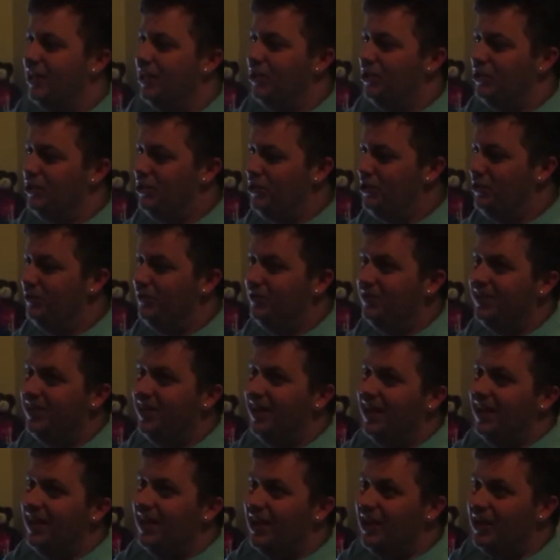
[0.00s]
that's how
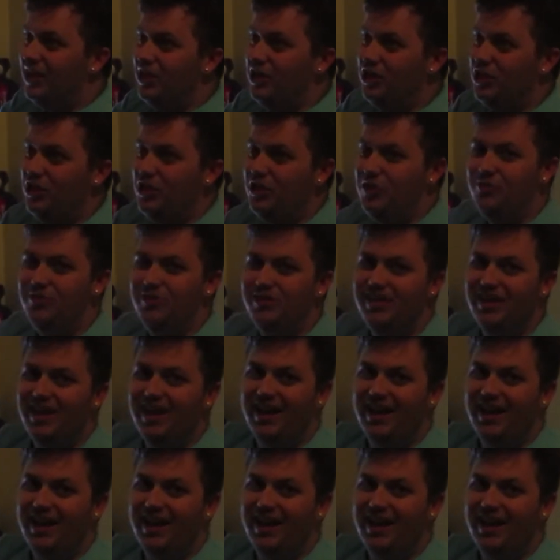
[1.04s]
freaking fast it's you going.